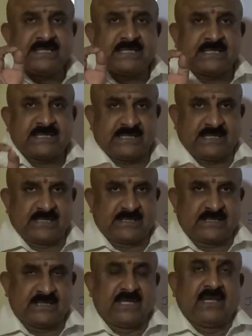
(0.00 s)
36
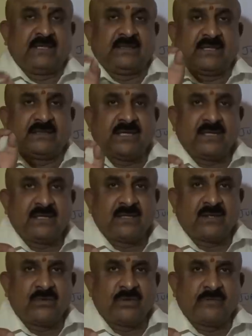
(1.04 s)
years, the
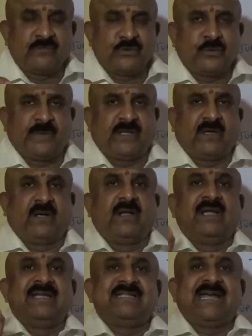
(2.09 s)
third round of
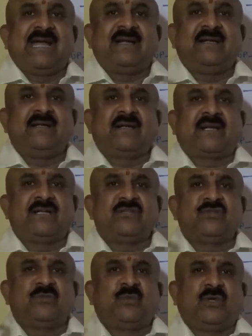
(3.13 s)
Jupiter, Saturn
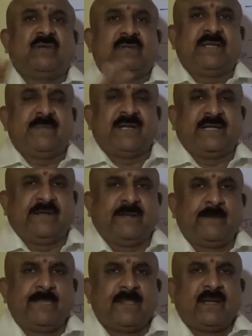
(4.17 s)
tries to pull away the
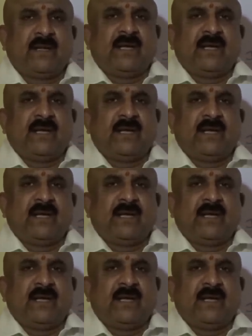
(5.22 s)
money.